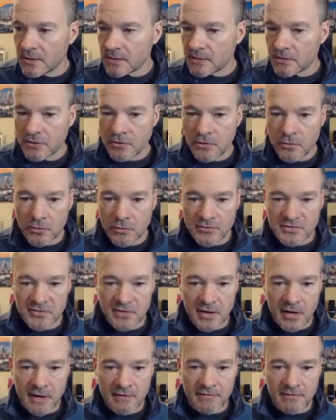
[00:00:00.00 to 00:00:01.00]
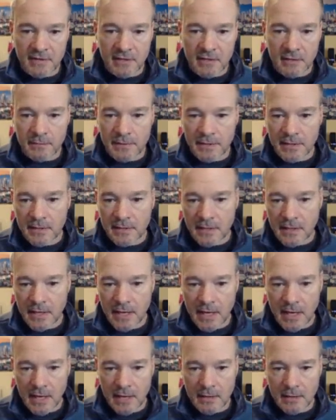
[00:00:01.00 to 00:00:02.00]
it cools it off a little bit,
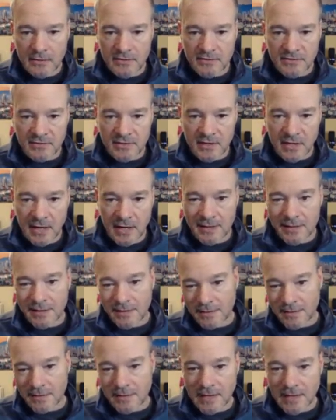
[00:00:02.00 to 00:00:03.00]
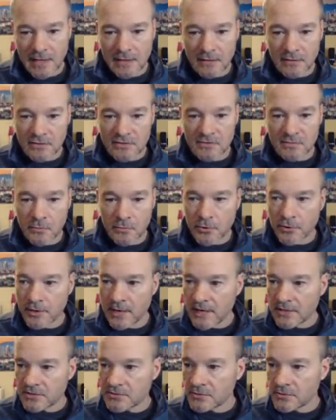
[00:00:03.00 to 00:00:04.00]
and I think that that looks
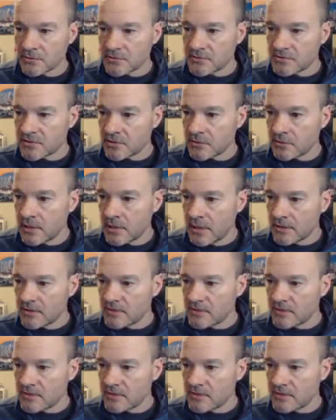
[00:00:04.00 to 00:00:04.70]
more natural. So